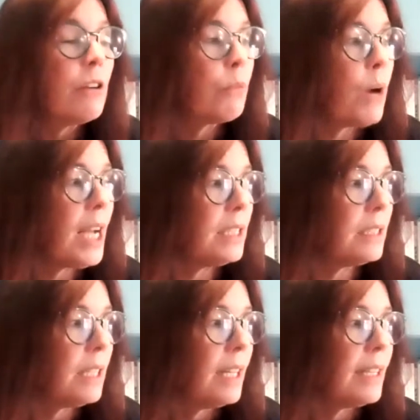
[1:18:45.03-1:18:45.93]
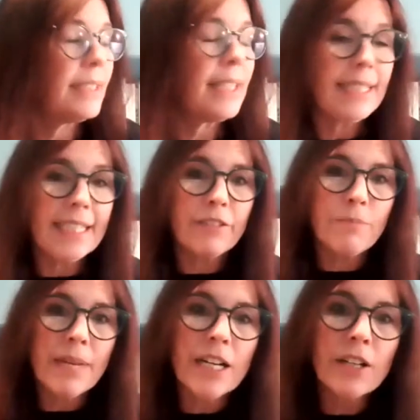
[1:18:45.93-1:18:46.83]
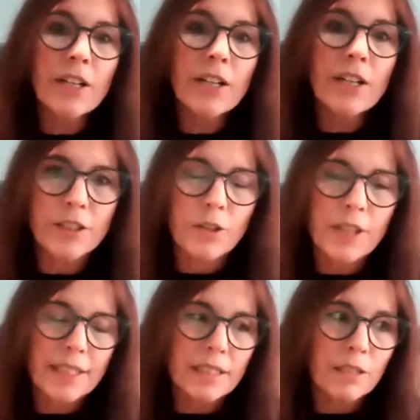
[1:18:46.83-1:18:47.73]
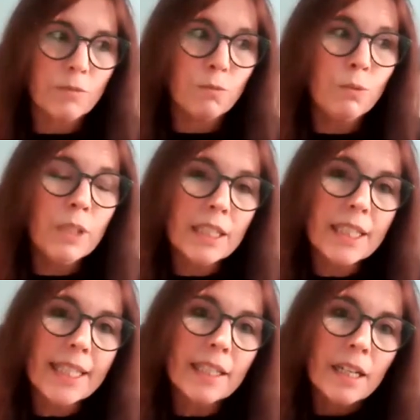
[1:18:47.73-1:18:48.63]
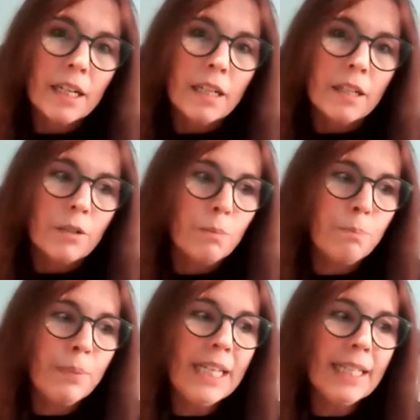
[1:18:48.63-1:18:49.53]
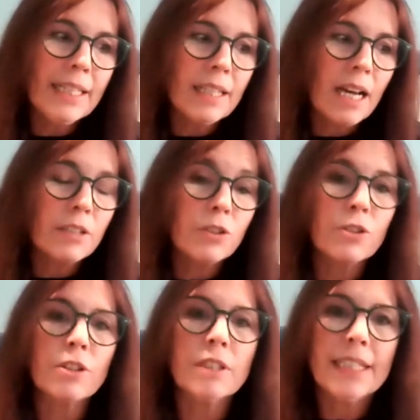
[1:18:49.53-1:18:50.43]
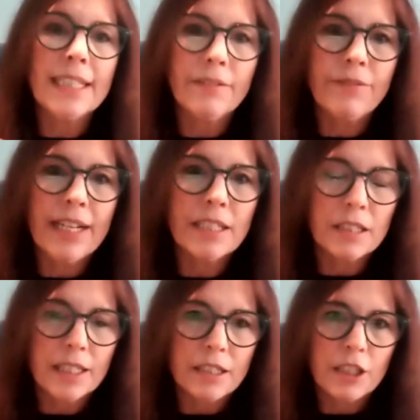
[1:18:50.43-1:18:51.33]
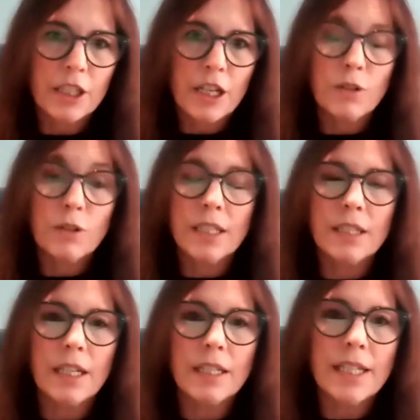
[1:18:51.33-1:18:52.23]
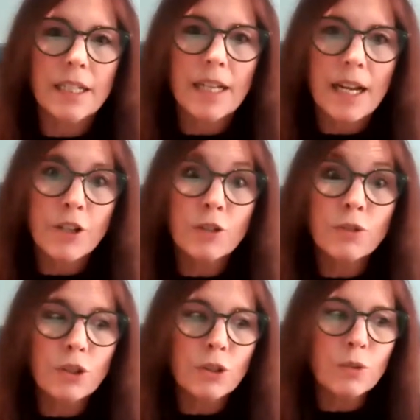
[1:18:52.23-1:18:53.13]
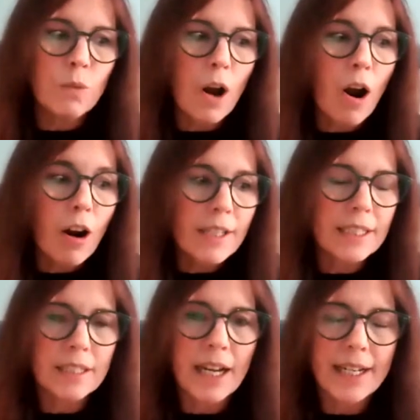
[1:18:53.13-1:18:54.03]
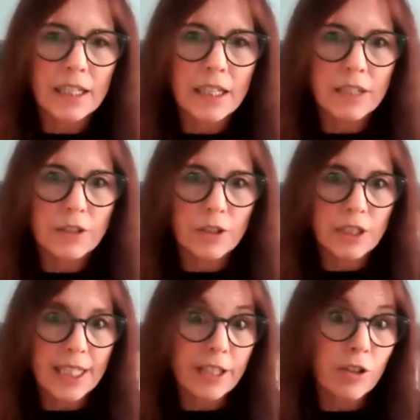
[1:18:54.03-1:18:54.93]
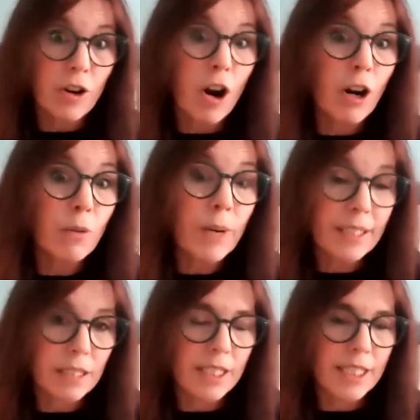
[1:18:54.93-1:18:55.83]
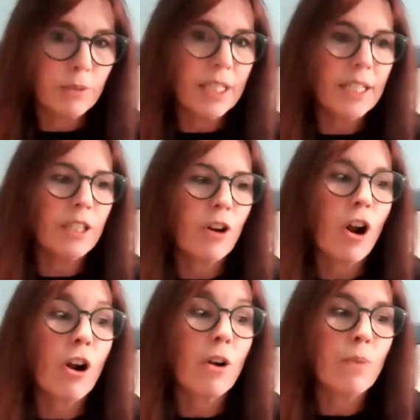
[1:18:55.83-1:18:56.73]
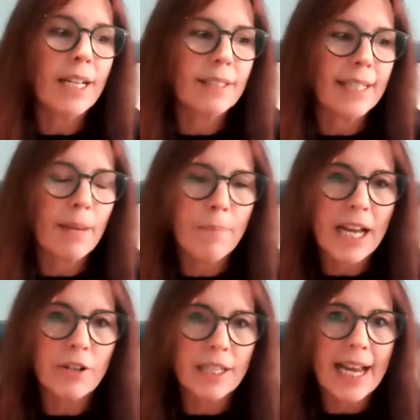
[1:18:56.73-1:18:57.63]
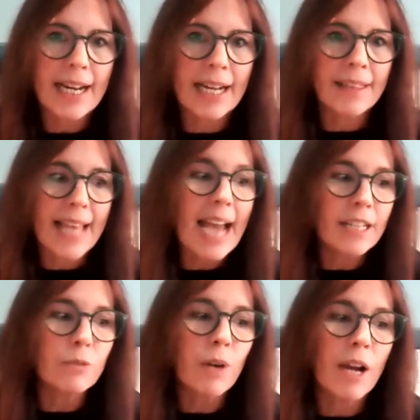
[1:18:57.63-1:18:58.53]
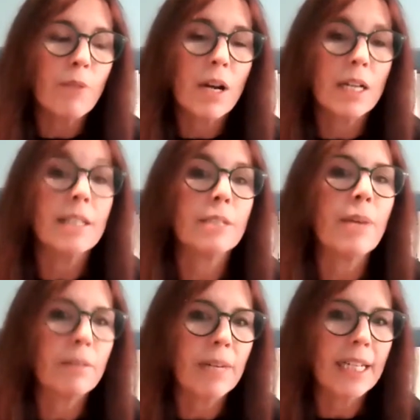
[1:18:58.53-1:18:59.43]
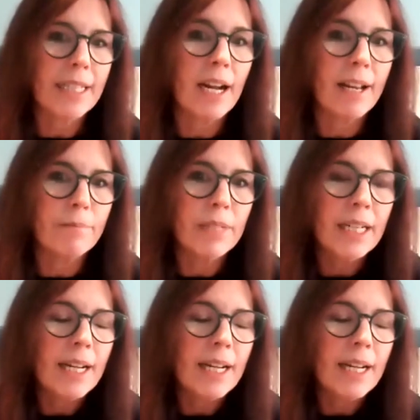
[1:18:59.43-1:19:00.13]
was this idea of marrying these two things and really being an uncertainty evangelist, that you are deciding on uncertainty and there are ways to deal with it and there are ways to get better at that. And that is where I wanted to spend my time.